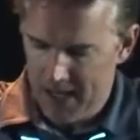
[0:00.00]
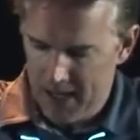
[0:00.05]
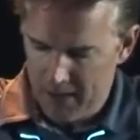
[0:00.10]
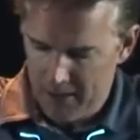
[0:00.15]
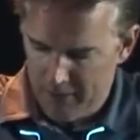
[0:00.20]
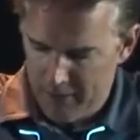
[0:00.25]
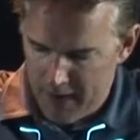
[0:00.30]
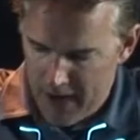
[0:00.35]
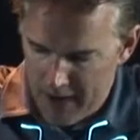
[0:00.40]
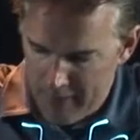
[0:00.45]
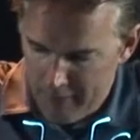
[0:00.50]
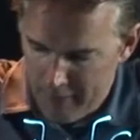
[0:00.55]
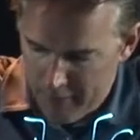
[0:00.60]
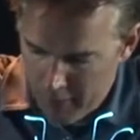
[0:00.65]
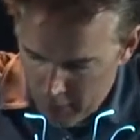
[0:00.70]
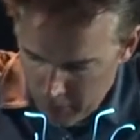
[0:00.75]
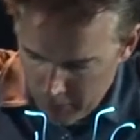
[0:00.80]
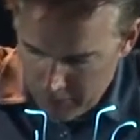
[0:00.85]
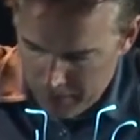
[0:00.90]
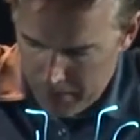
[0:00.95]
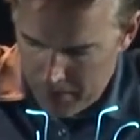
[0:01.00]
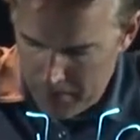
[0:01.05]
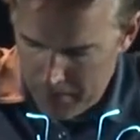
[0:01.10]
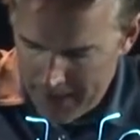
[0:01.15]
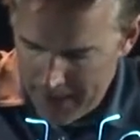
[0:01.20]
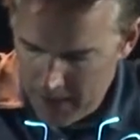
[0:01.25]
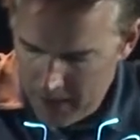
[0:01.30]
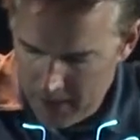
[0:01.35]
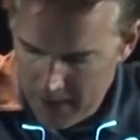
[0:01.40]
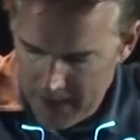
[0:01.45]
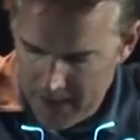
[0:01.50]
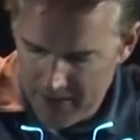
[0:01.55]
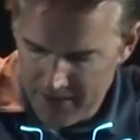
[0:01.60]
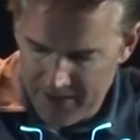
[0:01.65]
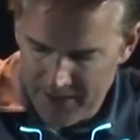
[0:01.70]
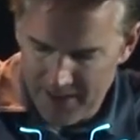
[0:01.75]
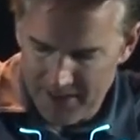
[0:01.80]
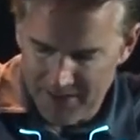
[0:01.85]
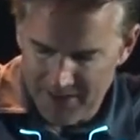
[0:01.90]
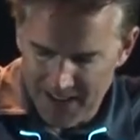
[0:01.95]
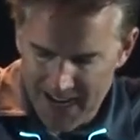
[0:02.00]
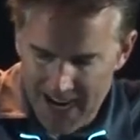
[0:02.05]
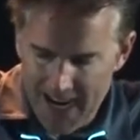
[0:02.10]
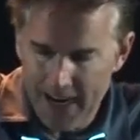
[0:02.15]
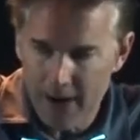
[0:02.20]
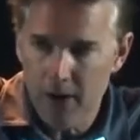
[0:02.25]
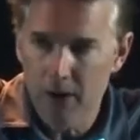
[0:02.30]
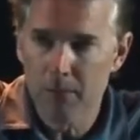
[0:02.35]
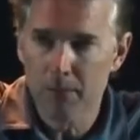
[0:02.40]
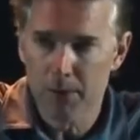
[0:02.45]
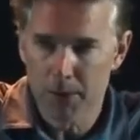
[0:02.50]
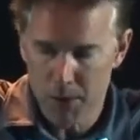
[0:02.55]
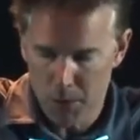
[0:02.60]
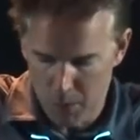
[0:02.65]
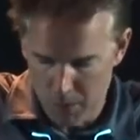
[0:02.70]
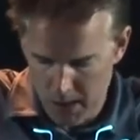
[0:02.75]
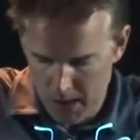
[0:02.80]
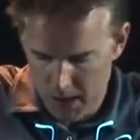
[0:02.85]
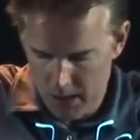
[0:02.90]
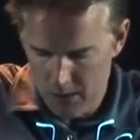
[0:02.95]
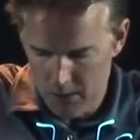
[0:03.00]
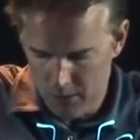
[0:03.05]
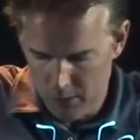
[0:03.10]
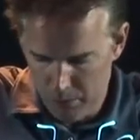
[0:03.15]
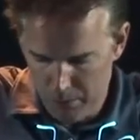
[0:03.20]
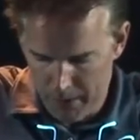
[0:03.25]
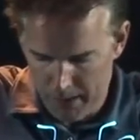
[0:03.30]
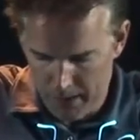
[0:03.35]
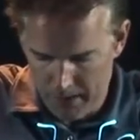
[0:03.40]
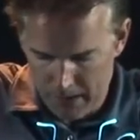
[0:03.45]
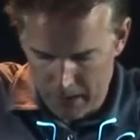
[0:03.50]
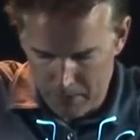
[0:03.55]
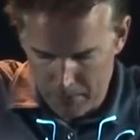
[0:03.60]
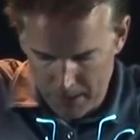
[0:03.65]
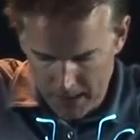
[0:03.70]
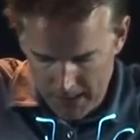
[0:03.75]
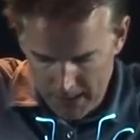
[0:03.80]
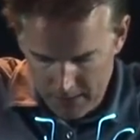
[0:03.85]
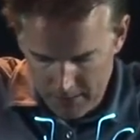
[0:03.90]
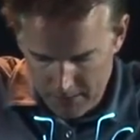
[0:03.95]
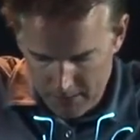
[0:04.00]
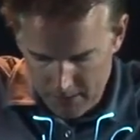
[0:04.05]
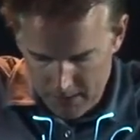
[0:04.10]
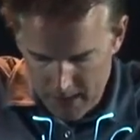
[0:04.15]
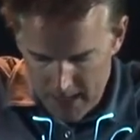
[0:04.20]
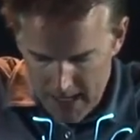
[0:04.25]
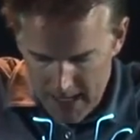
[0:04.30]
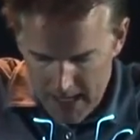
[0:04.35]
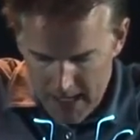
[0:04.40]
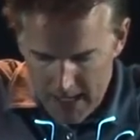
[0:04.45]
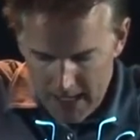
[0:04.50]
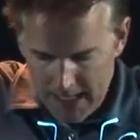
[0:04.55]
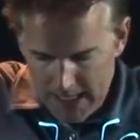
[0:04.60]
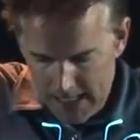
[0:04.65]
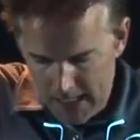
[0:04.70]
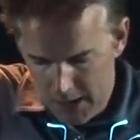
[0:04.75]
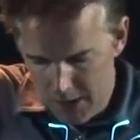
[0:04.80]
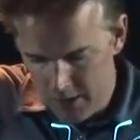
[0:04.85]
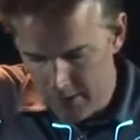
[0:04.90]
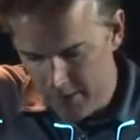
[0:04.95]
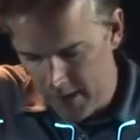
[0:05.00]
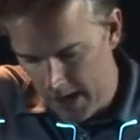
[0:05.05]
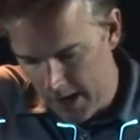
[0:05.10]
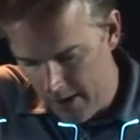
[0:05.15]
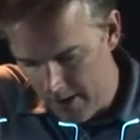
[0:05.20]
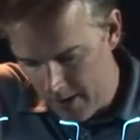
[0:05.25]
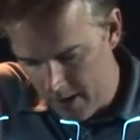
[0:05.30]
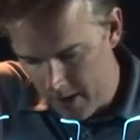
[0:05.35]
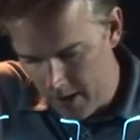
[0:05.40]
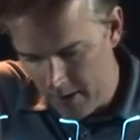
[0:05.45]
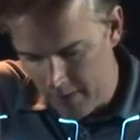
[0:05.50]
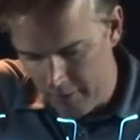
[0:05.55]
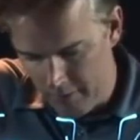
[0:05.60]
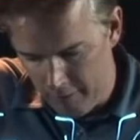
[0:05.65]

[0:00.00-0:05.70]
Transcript: 10 to the 5 volts per meter is desired between two parallel plates each of area